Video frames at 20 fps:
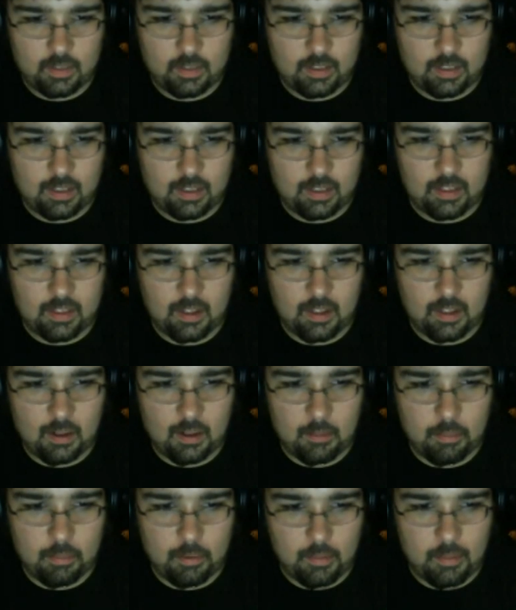Yeah,
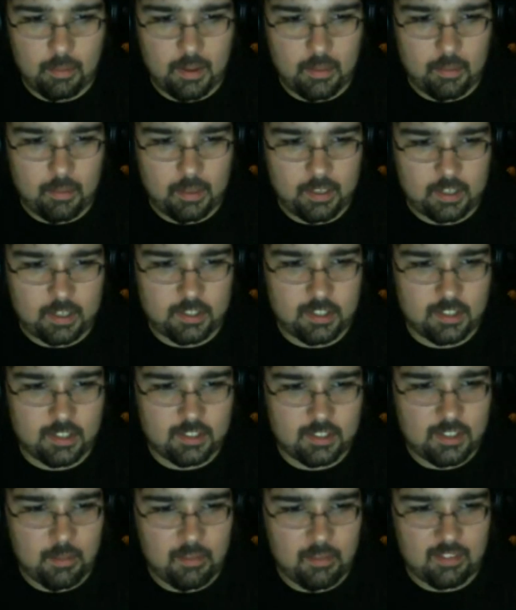the Premium Edition
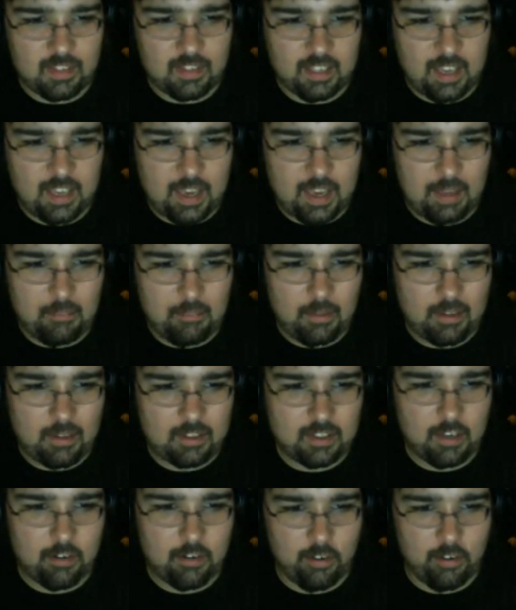is coming with the game,
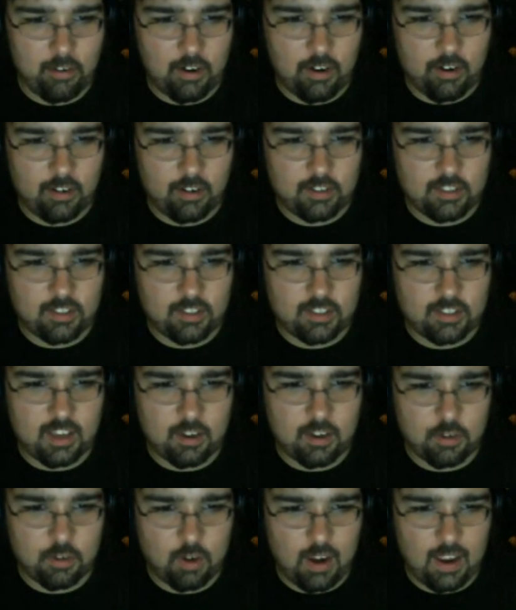tarot cards,
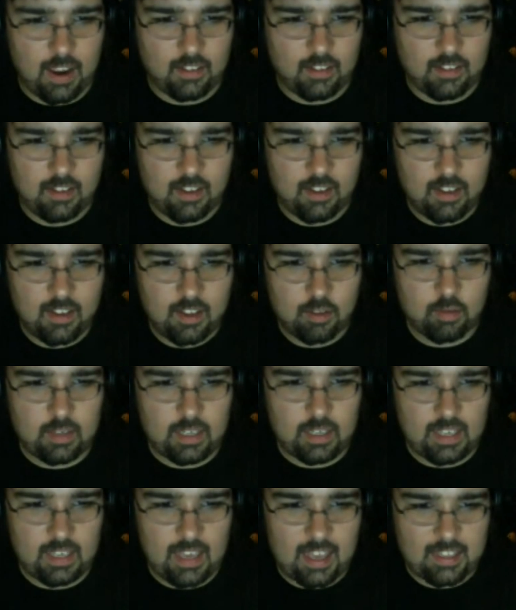soundtrack,
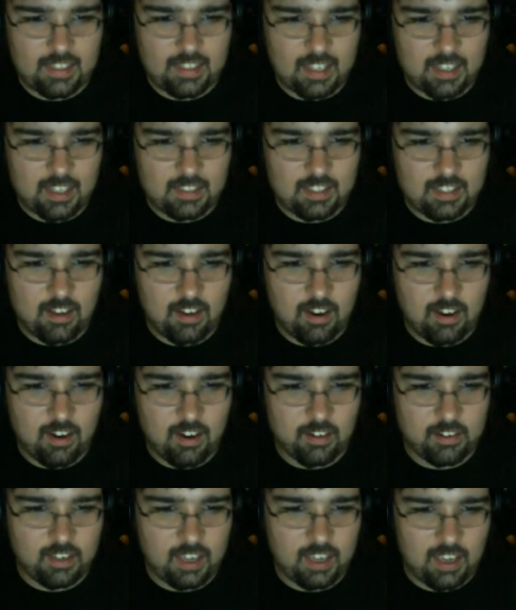3DS XL
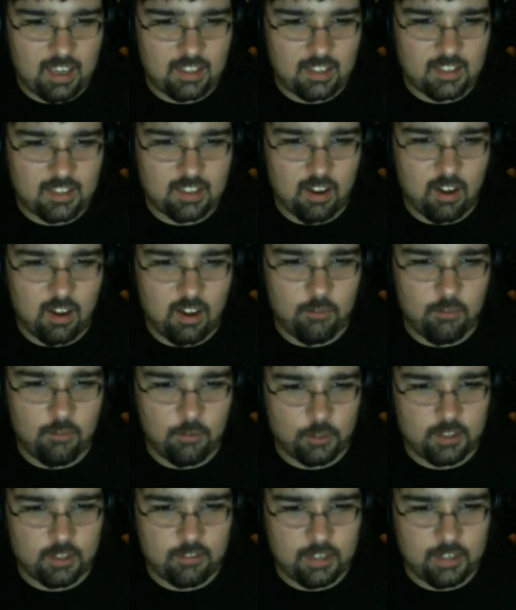hard case, all
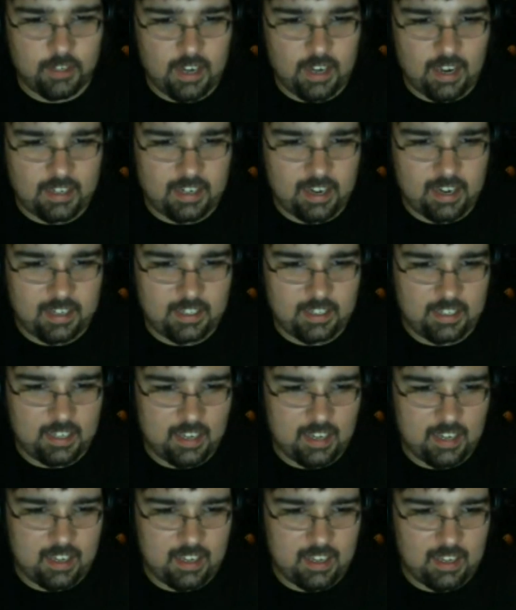for
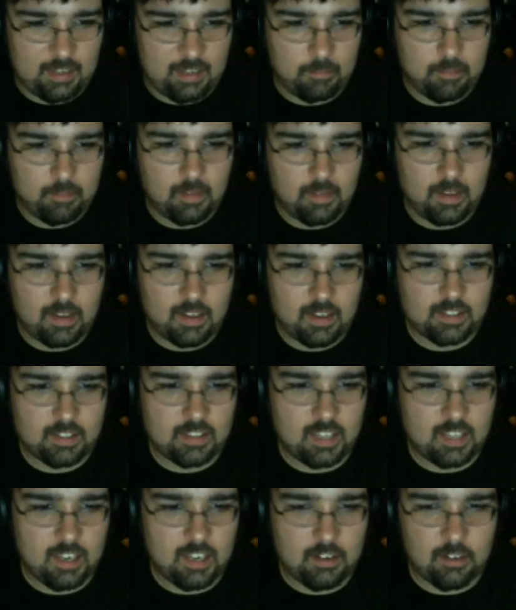$79.99.
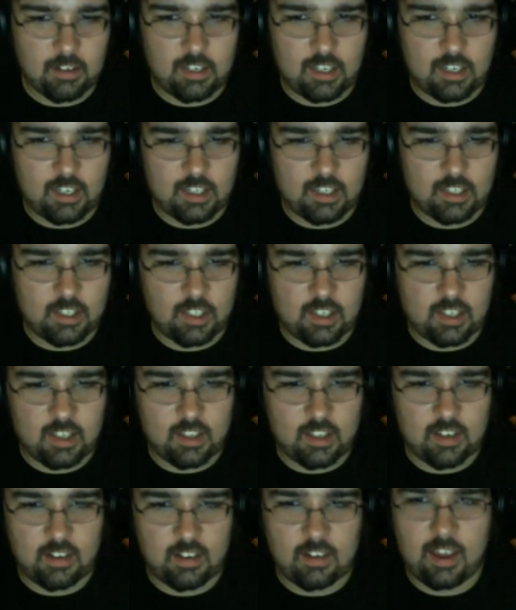Standard
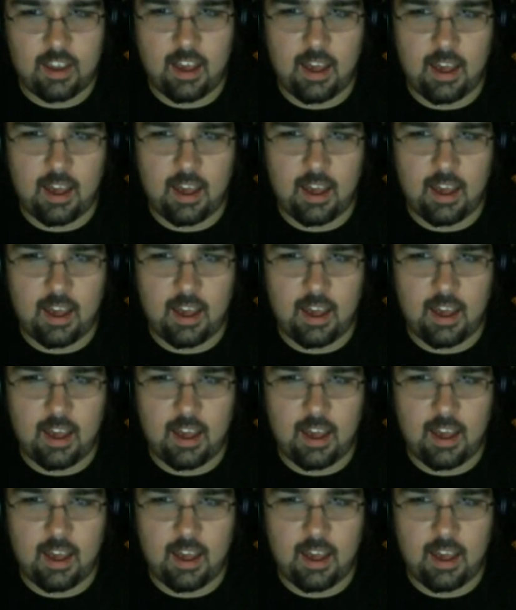Edition,